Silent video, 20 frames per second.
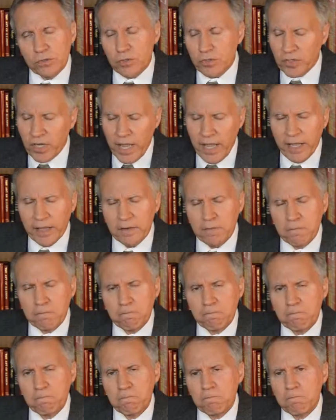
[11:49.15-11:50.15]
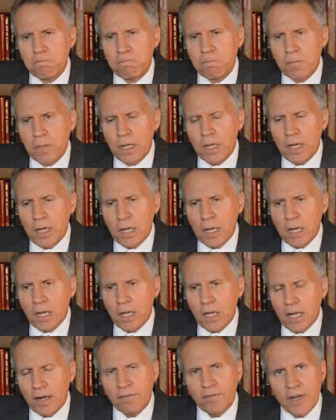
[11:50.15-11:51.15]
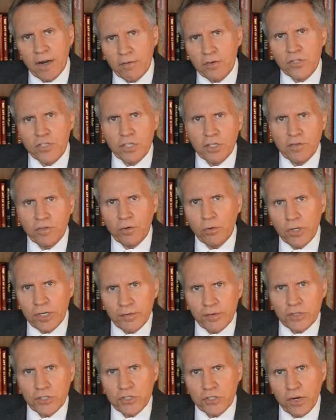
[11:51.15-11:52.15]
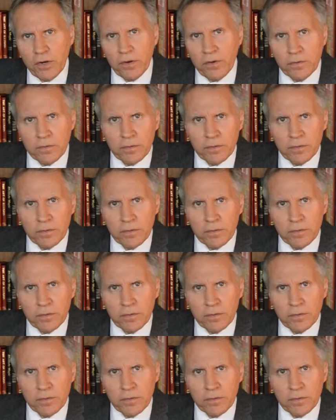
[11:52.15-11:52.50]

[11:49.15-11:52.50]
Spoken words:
or 10, and I've never seen a full evening show.